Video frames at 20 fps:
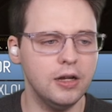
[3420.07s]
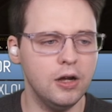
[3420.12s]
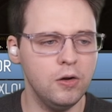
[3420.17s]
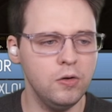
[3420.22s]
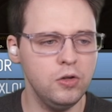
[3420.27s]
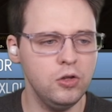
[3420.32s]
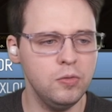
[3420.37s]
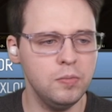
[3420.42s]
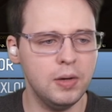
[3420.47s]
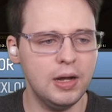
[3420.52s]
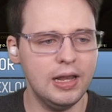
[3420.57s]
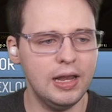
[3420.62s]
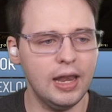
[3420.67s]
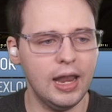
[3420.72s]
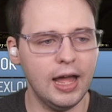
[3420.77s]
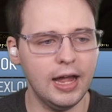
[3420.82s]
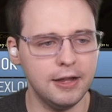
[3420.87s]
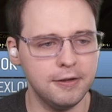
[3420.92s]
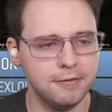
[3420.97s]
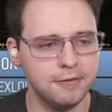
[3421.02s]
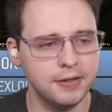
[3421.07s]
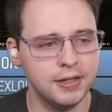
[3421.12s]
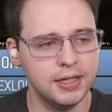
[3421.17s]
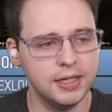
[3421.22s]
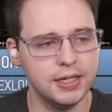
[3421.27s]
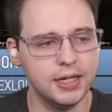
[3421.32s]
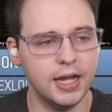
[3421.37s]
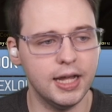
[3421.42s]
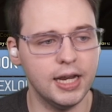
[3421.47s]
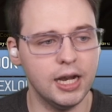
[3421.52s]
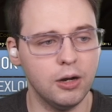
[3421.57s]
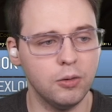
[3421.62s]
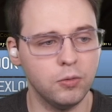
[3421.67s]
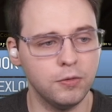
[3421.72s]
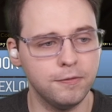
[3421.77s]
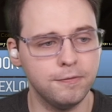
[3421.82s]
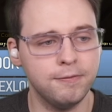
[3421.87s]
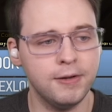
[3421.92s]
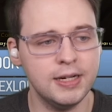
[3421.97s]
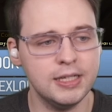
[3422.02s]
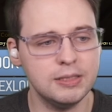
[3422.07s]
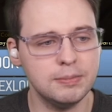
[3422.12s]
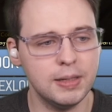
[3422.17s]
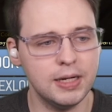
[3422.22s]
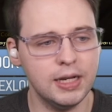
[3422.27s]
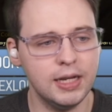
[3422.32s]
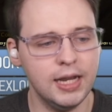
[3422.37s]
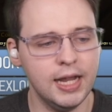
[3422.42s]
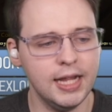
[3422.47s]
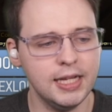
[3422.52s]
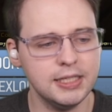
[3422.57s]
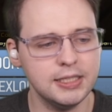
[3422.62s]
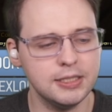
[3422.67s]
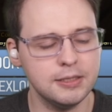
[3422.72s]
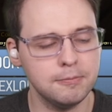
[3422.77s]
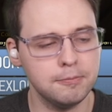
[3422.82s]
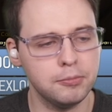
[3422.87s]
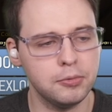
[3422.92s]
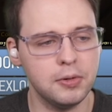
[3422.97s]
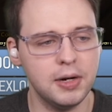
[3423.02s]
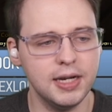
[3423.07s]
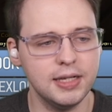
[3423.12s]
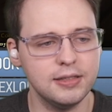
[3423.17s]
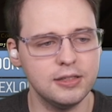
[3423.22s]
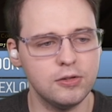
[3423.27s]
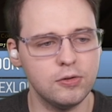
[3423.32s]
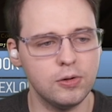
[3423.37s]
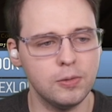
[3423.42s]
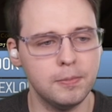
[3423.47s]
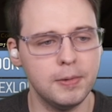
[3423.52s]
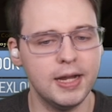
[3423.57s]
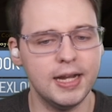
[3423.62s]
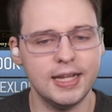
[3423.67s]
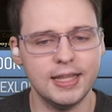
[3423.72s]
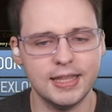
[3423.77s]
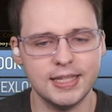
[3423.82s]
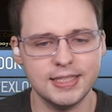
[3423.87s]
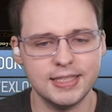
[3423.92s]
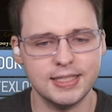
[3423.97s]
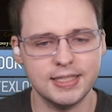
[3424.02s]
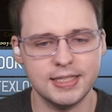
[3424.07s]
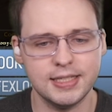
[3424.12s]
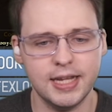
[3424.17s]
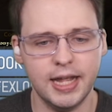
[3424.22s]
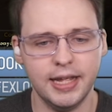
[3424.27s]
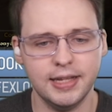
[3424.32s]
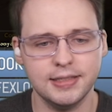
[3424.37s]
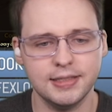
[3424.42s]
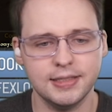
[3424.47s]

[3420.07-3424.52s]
owe you my life, and I will fight my last breath to repay this debt.